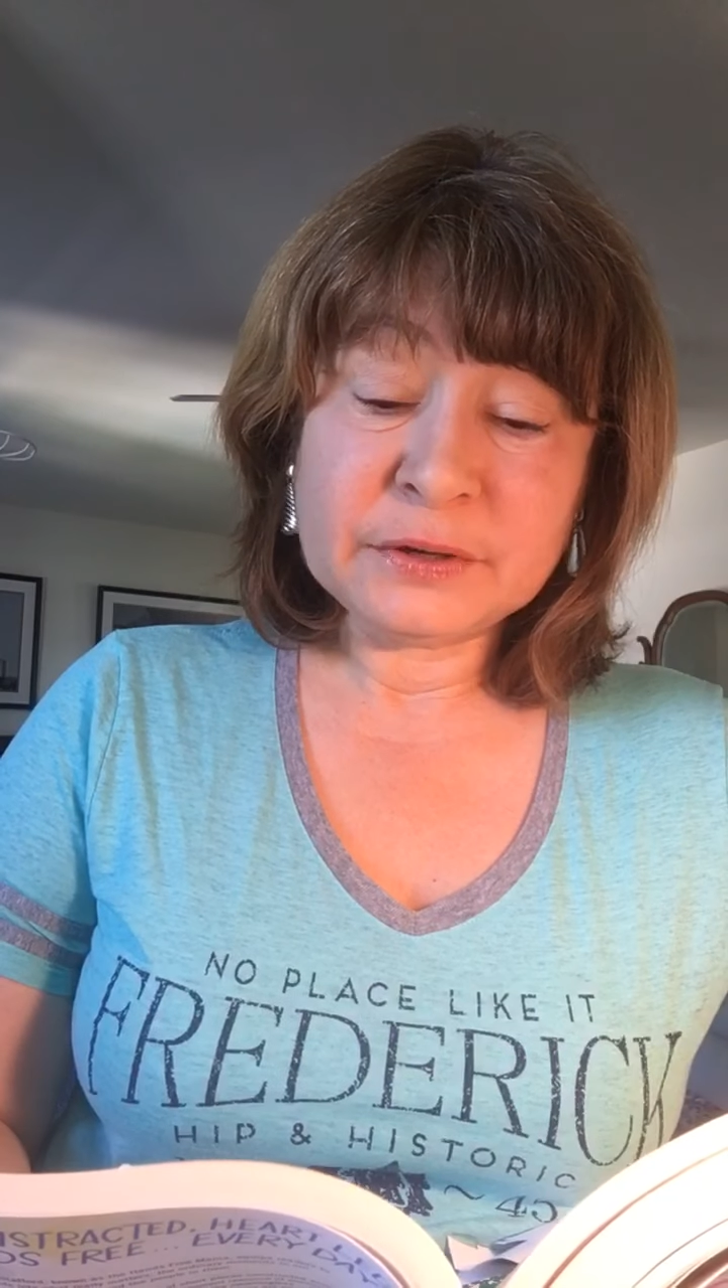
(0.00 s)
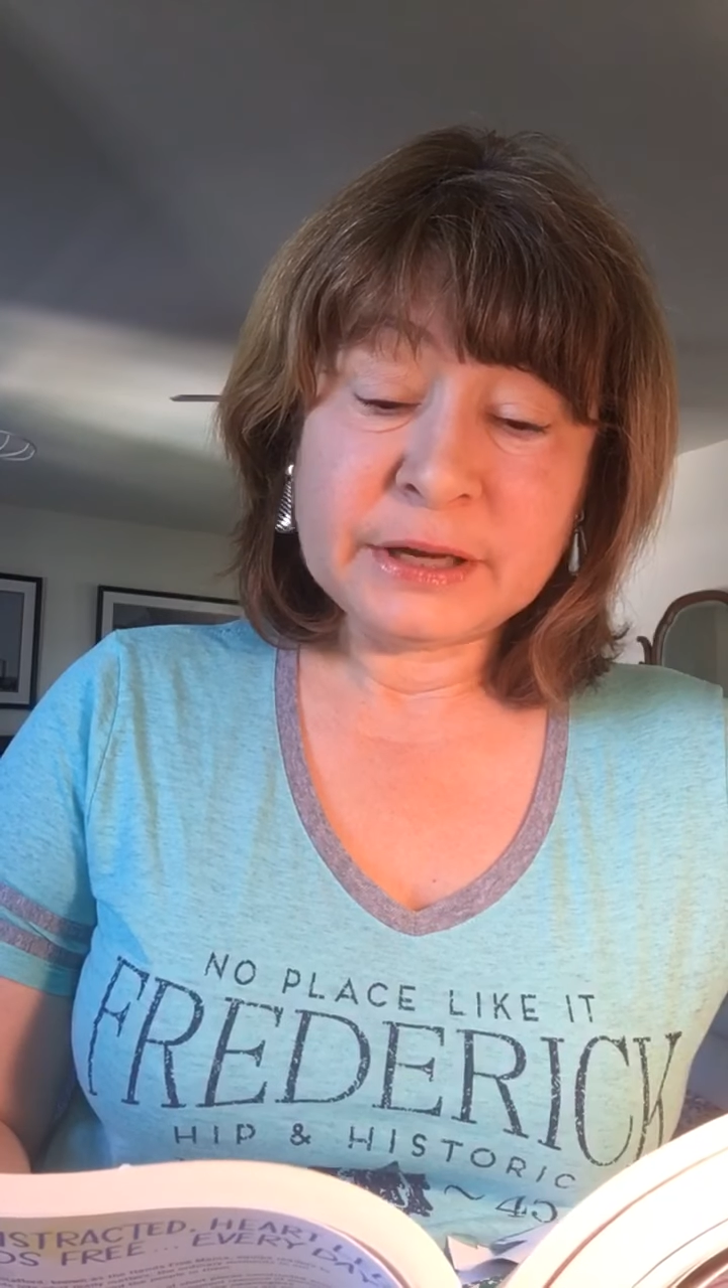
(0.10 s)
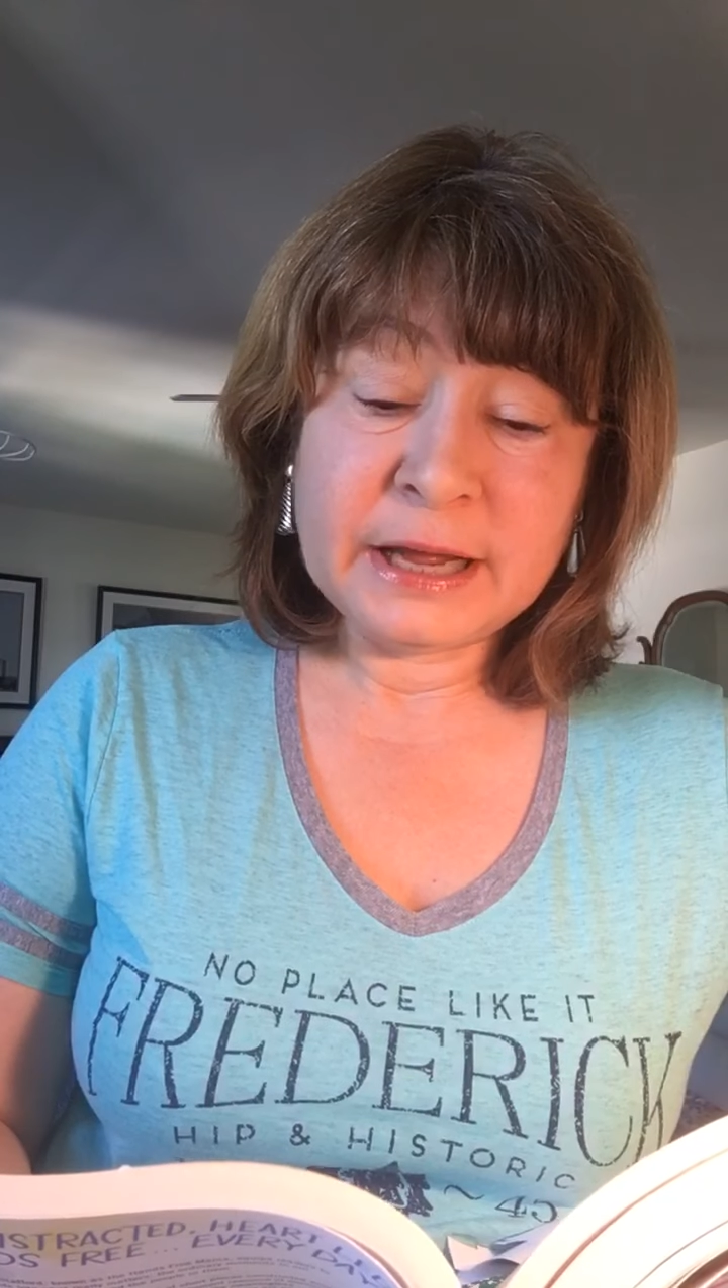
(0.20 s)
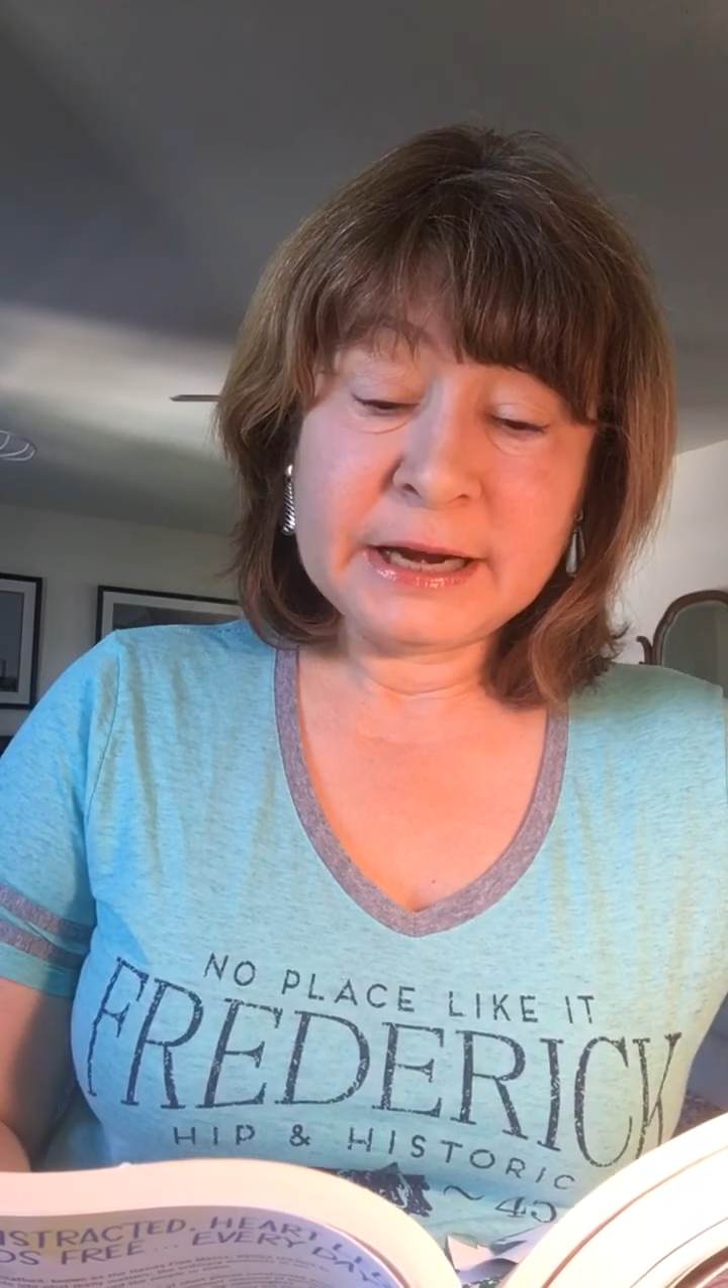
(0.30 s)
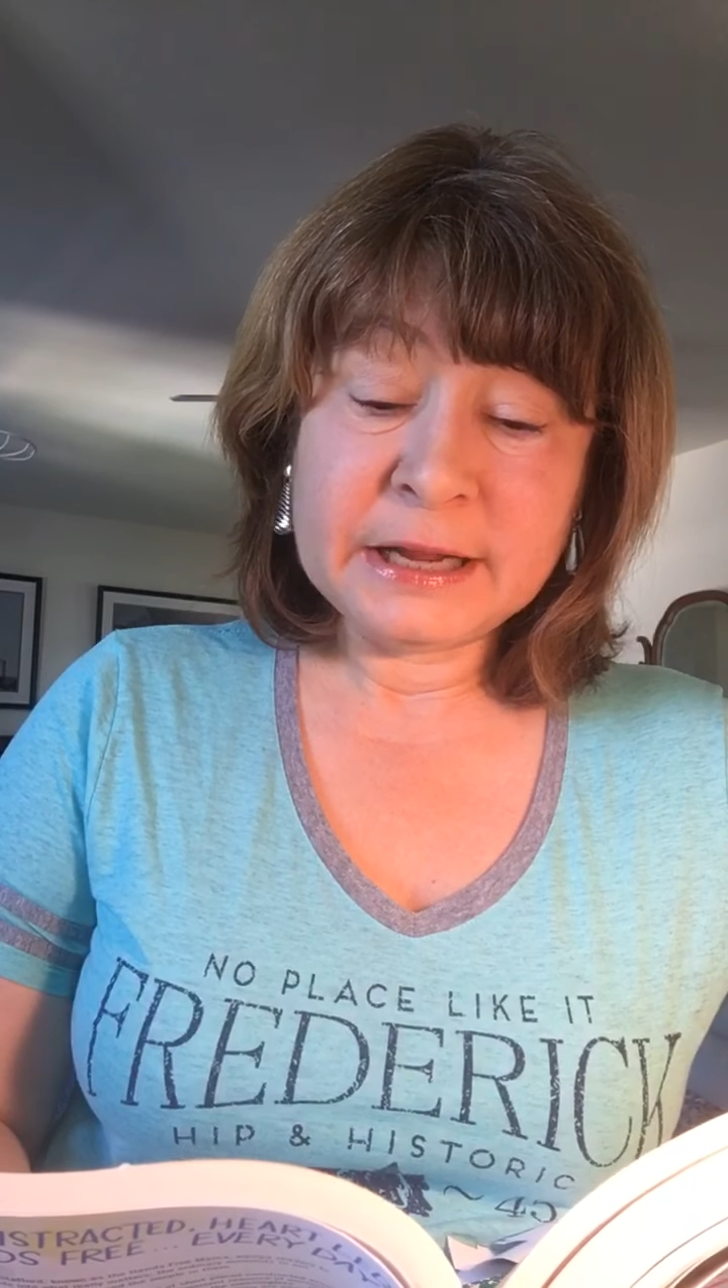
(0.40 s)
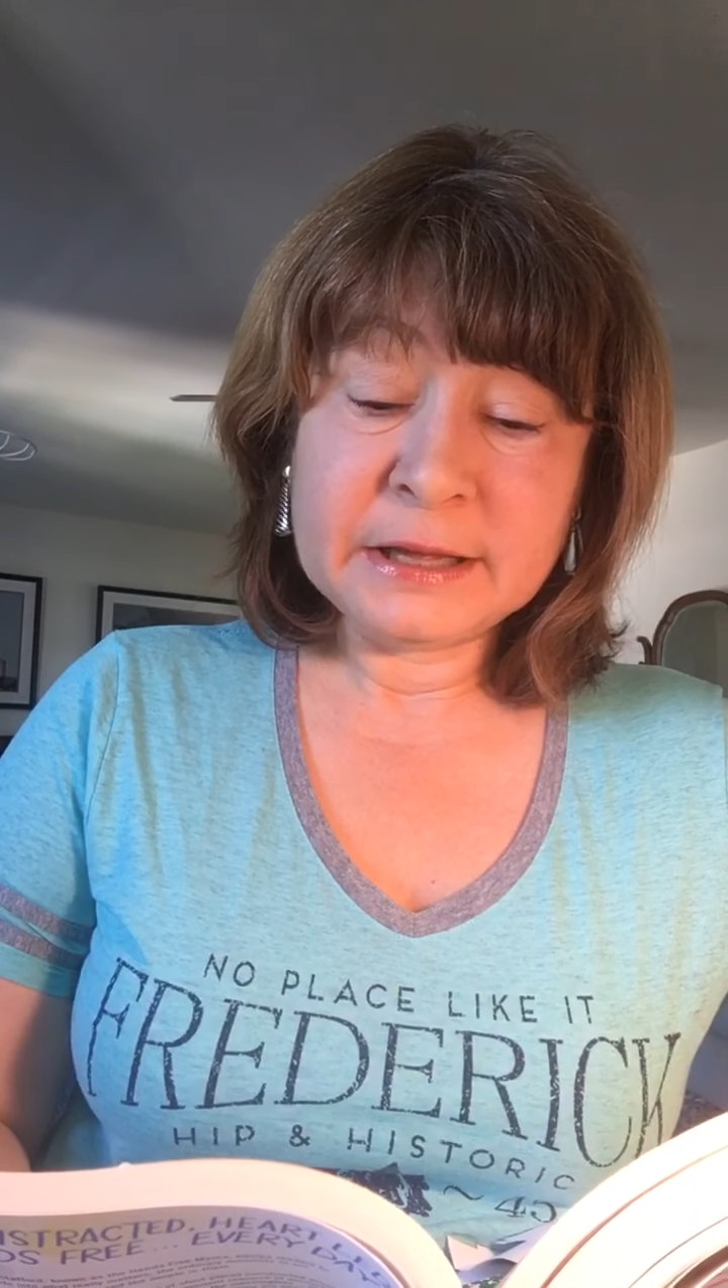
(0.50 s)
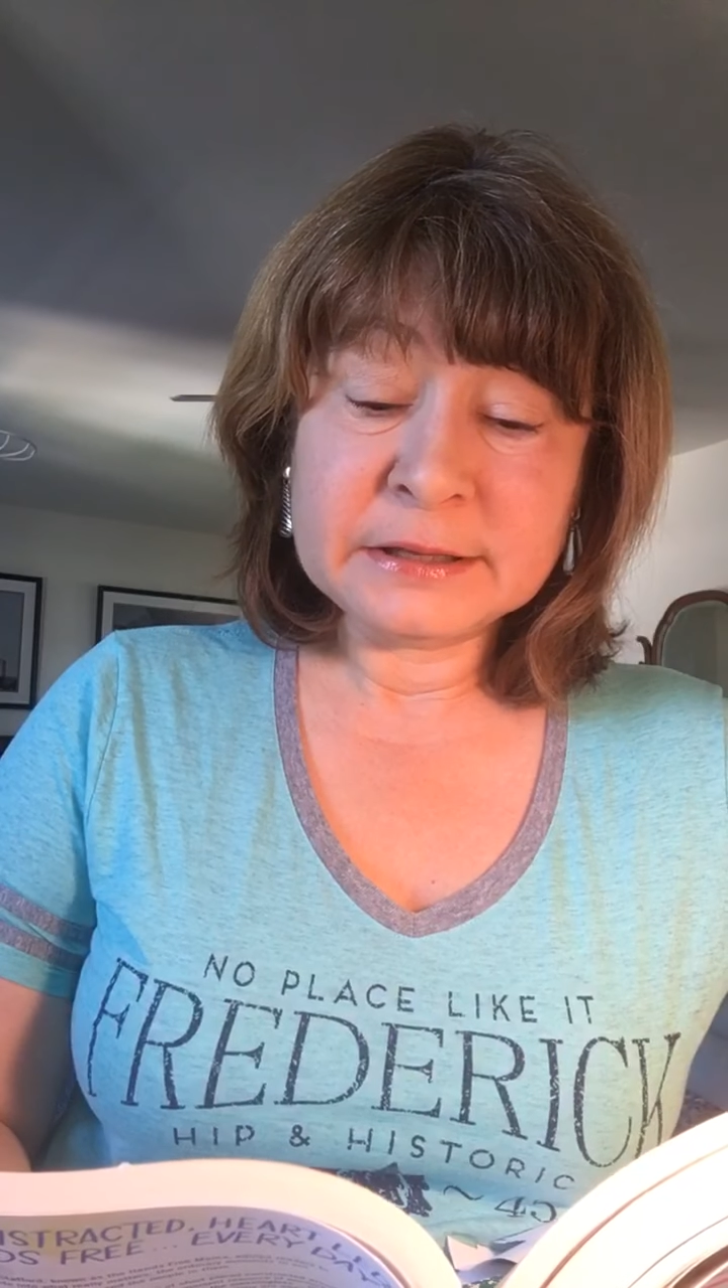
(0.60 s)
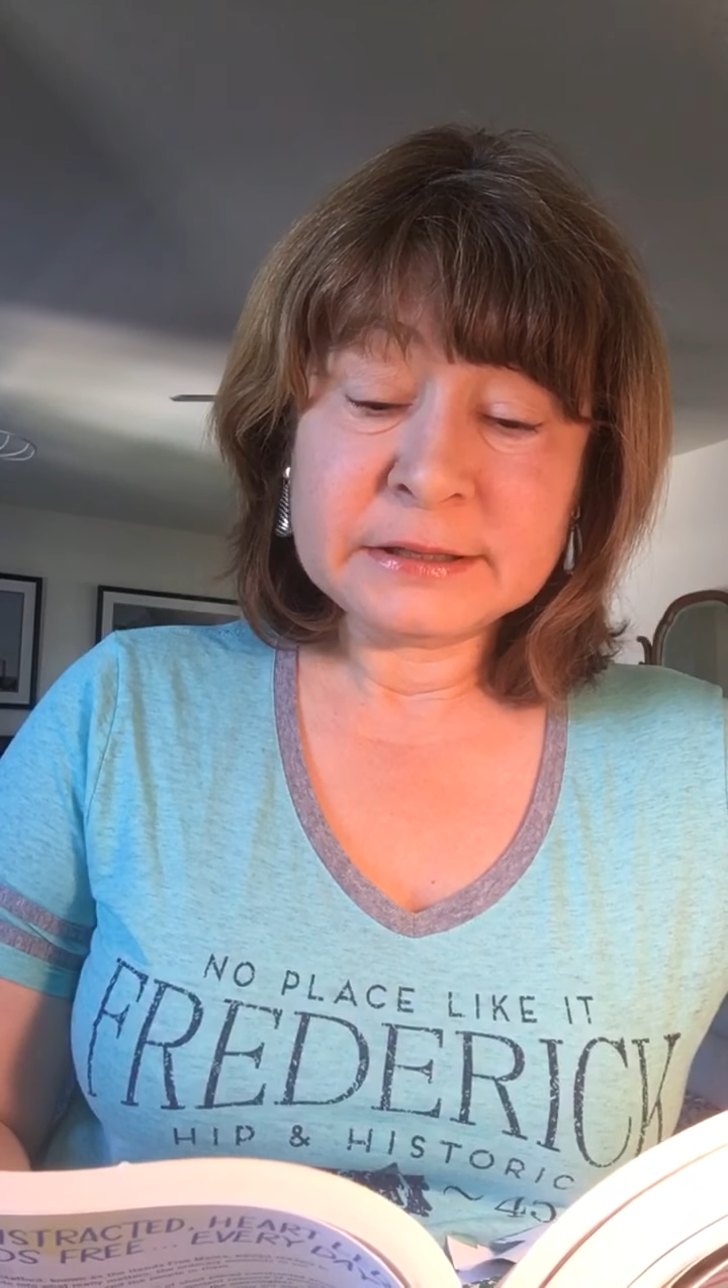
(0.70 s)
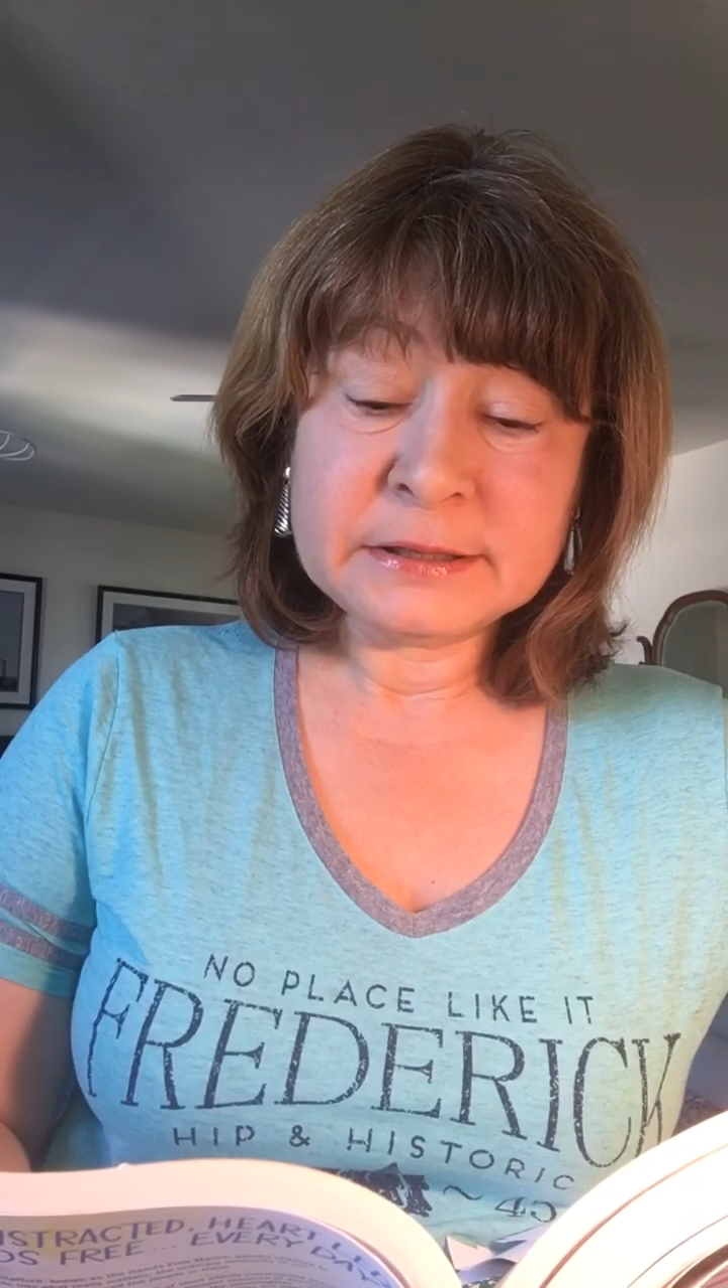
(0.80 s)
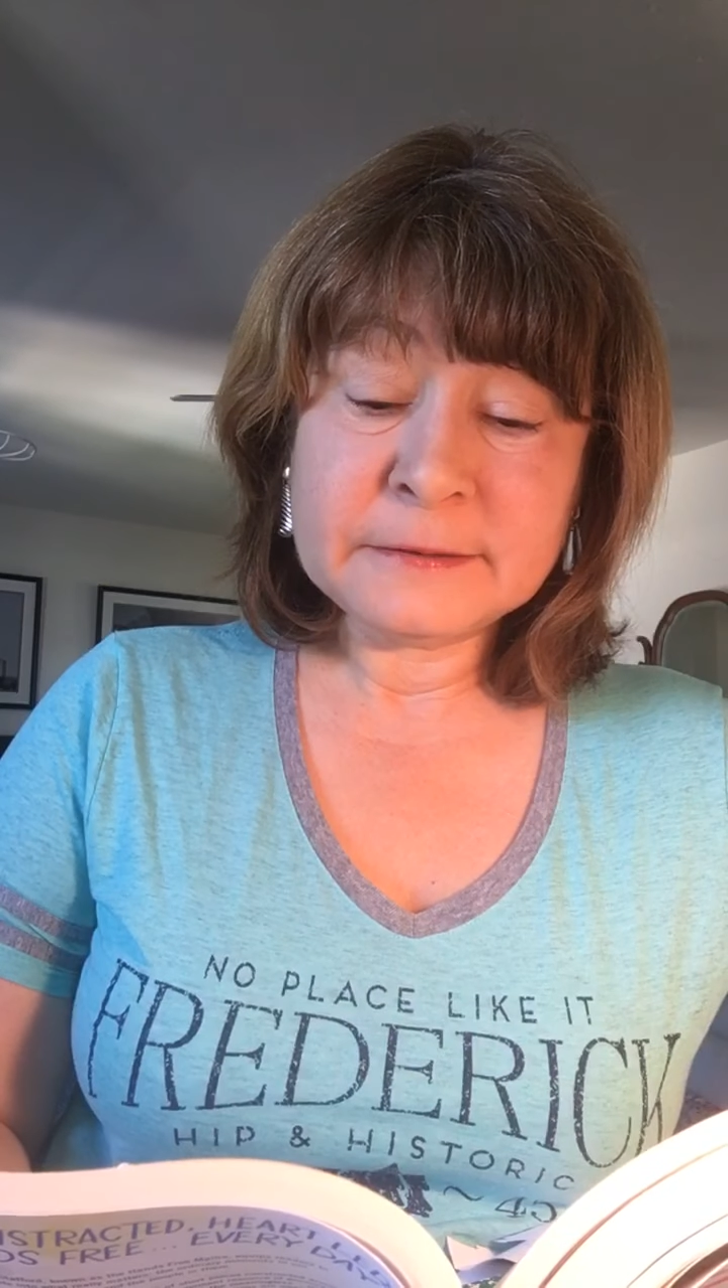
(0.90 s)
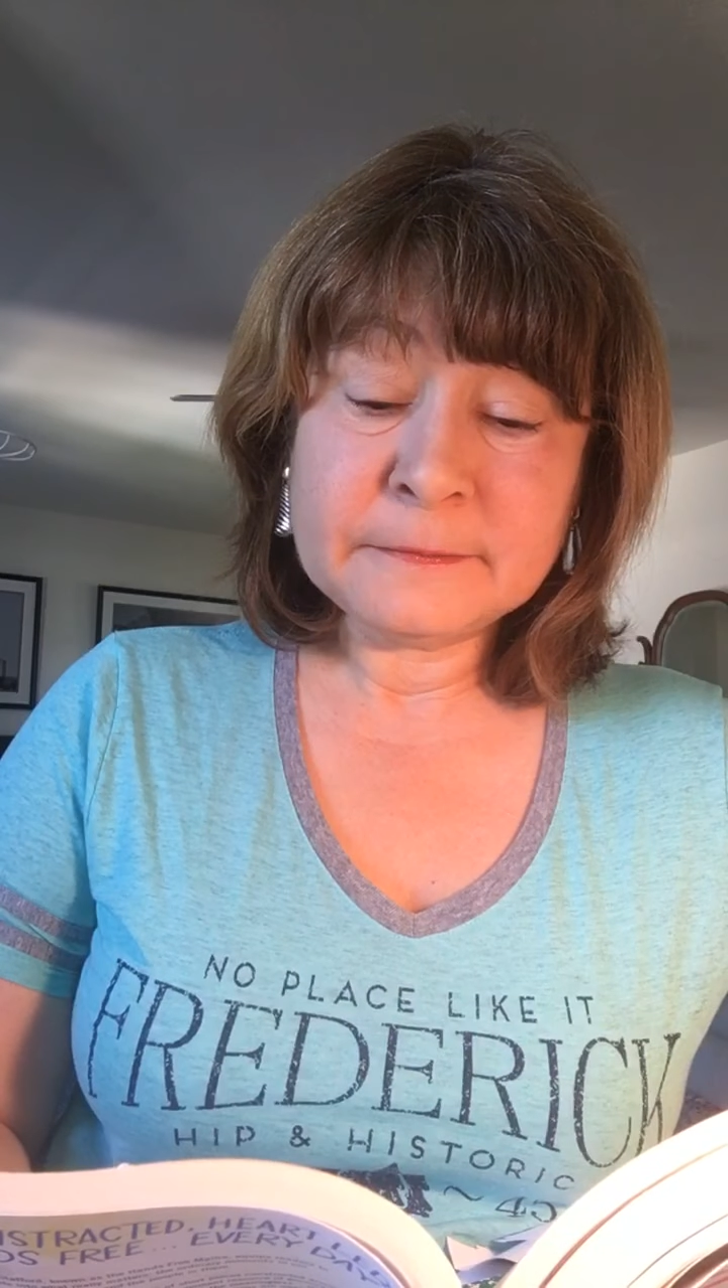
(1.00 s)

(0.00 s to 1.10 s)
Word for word: linings.